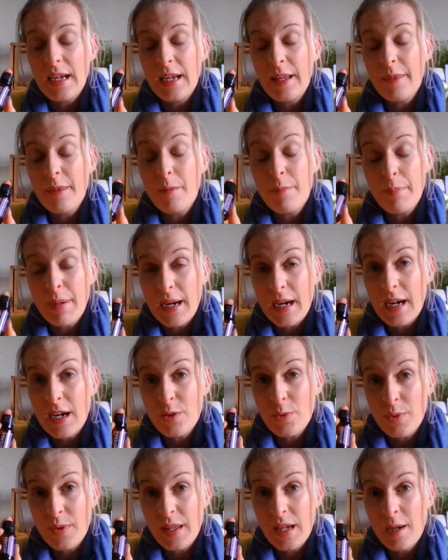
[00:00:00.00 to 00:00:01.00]
the
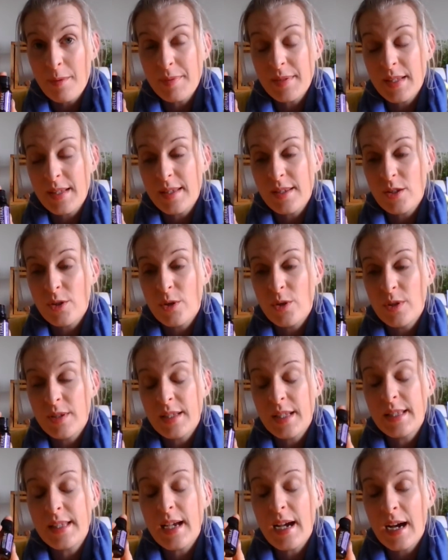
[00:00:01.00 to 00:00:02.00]
bath with Epsom
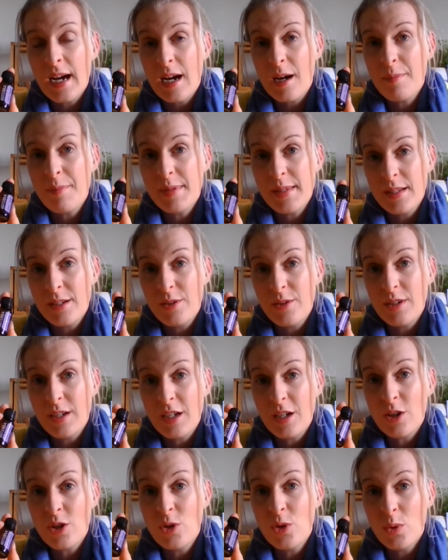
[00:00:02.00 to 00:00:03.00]
salts. It's
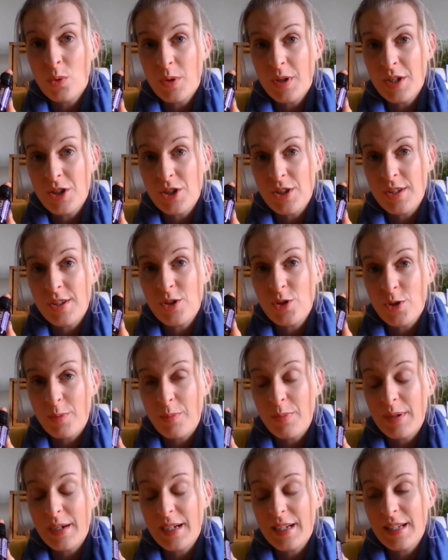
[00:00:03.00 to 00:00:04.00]
absolutely gorgeous
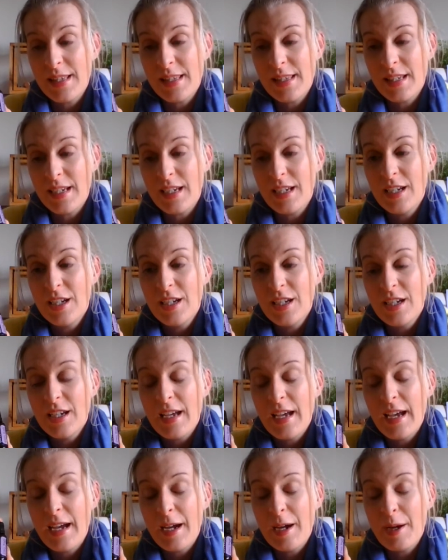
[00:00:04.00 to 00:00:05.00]
during pregnancy
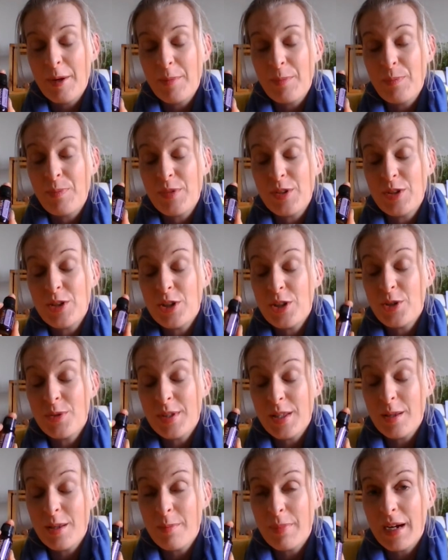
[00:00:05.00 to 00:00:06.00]
to
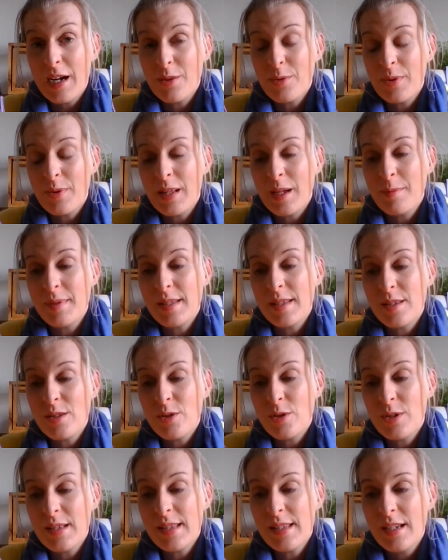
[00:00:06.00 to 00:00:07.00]
use in the bath with Epsom
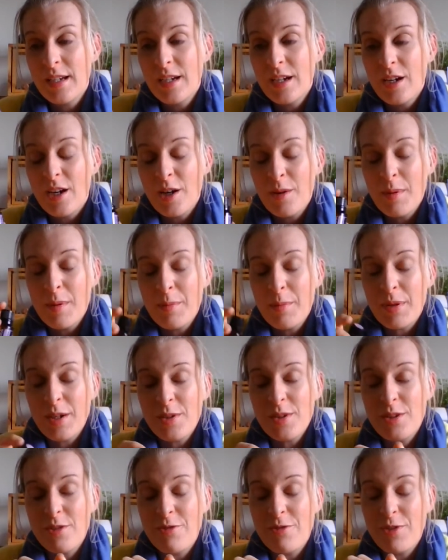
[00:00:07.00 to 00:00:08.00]
salts. I remember I
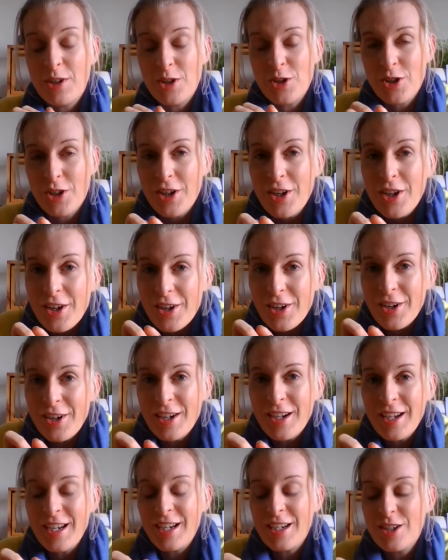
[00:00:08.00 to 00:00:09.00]
used to finish
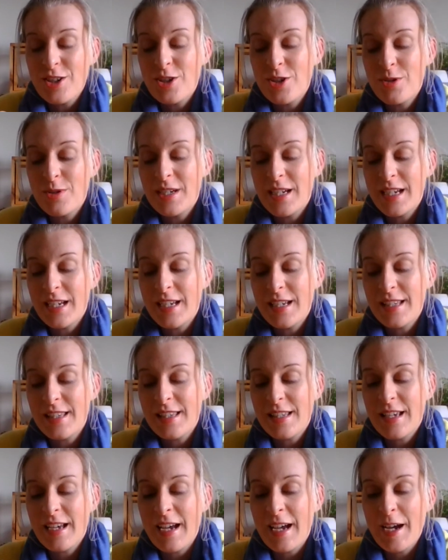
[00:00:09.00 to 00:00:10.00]
early 2
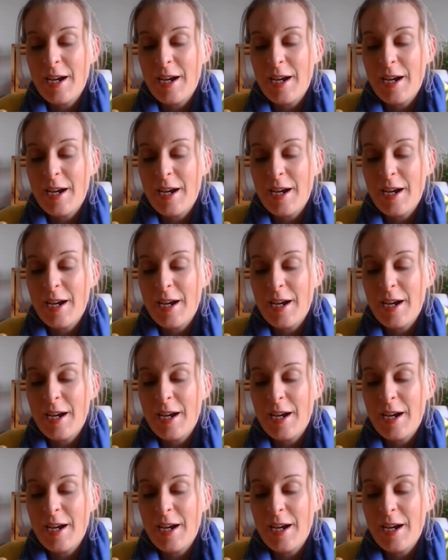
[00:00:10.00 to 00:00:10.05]
days